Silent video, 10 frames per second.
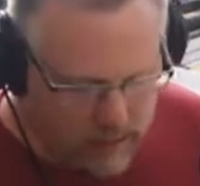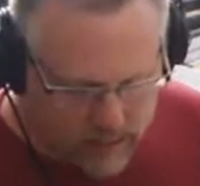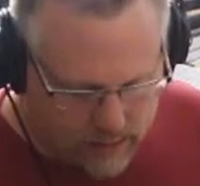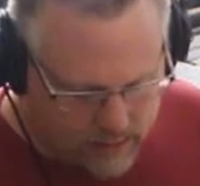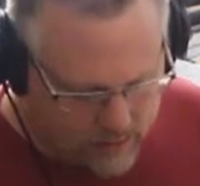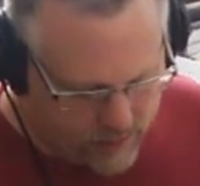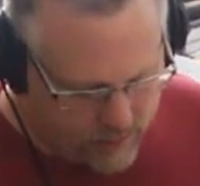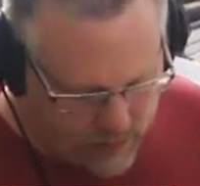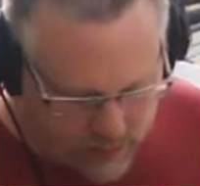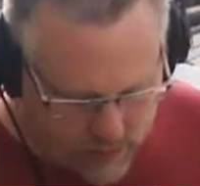And
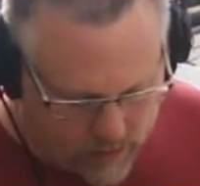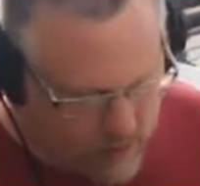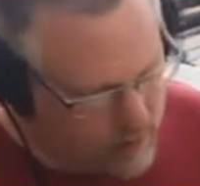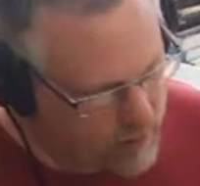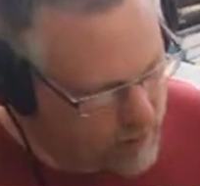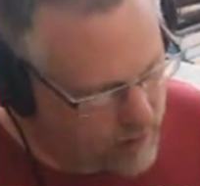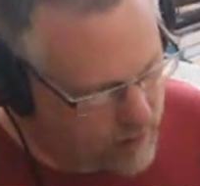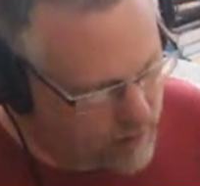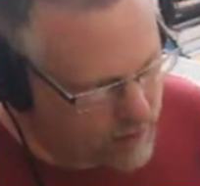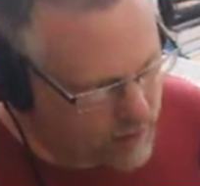this was the go-to
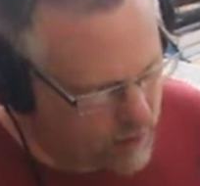machine.